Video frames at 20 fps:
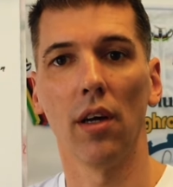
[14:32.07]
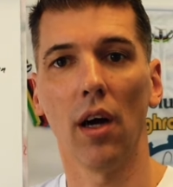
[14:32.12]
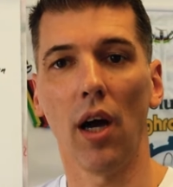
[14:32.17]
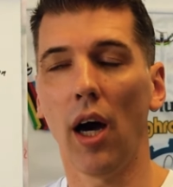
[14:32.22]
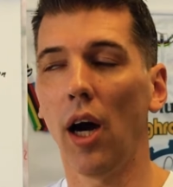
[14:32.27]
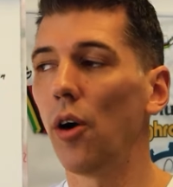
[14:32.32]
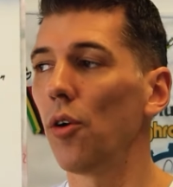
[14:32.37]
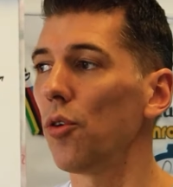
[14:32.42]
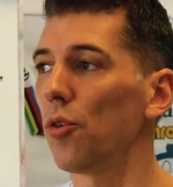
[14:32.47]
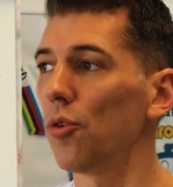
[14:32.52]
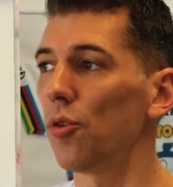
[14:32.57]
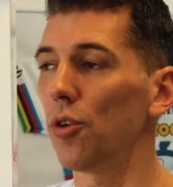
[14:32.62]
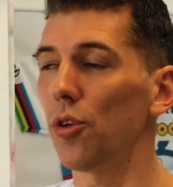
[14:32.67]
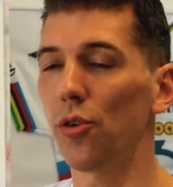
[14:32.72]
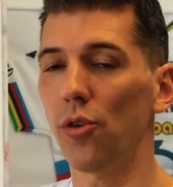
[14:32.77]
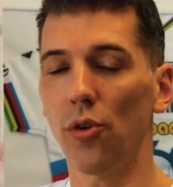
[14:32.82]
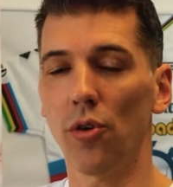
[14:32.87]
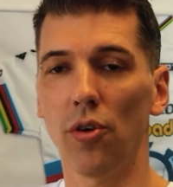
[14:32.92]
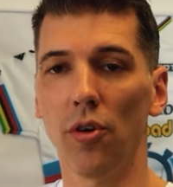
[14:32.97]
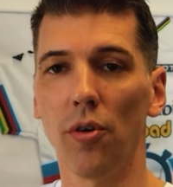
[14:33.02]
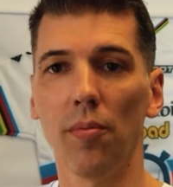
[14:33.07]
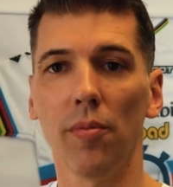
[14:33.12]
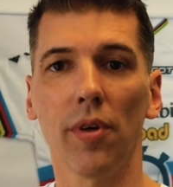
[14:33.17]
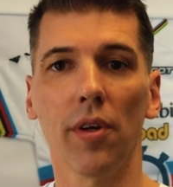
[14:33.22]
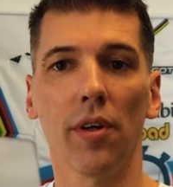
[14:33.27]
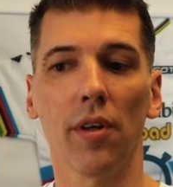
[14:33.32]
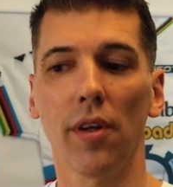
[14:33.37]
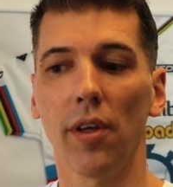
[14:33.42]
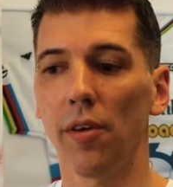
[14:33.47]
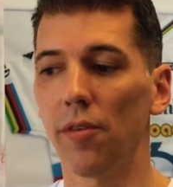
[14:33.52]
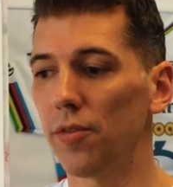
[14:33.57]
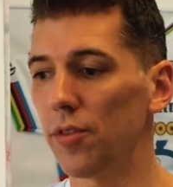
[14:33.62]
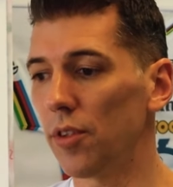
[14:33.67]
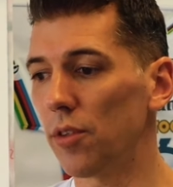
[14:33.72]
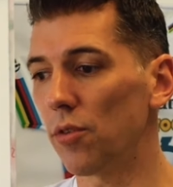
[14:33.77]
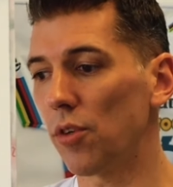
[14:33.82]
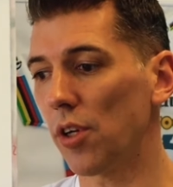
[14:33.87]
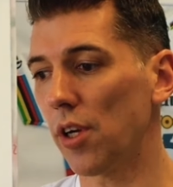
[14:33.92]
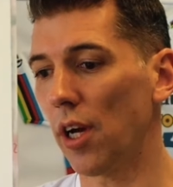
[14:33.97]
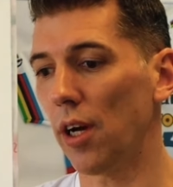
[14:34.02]
How do you determine if
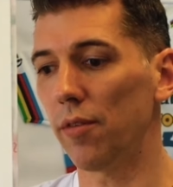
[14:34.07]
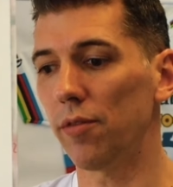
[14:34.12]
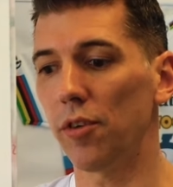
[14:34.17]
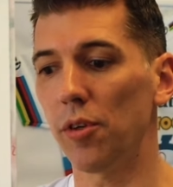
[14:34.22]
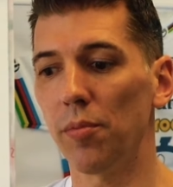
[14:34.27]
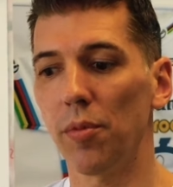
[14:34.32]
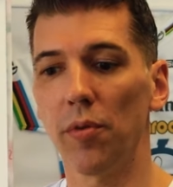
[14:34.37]
the recovery